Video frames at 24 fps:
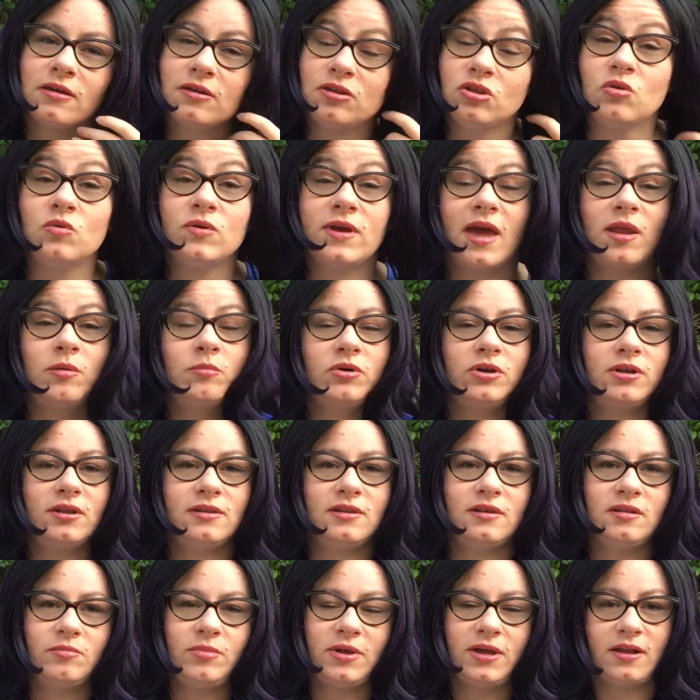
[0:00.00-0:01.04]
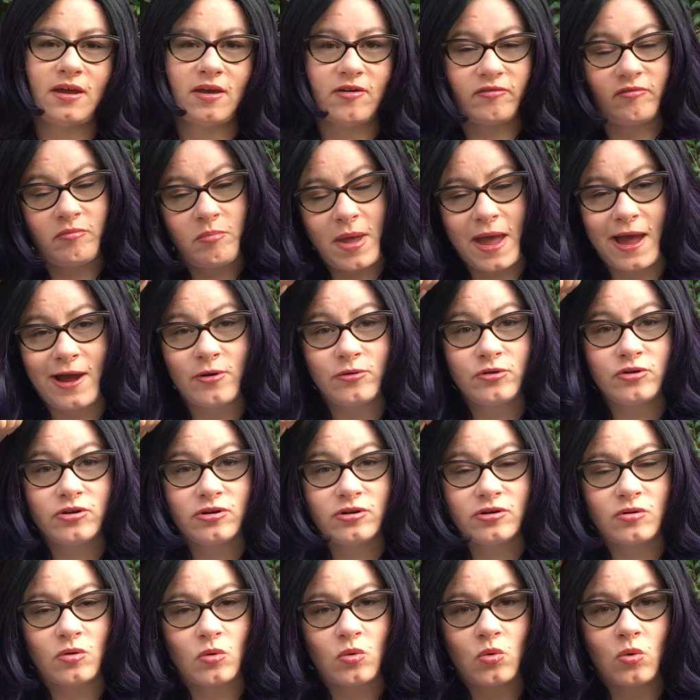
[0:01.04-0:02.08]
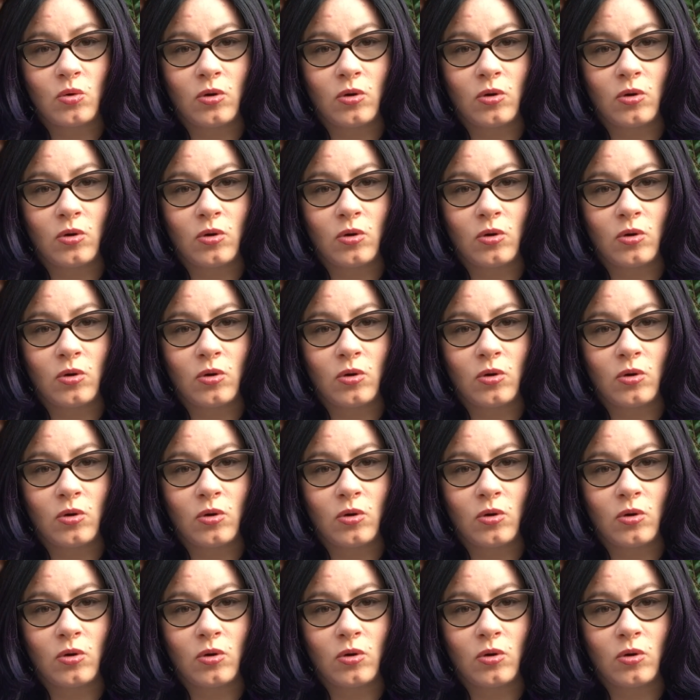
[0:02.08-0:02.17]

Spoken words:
You can put a little bit of powder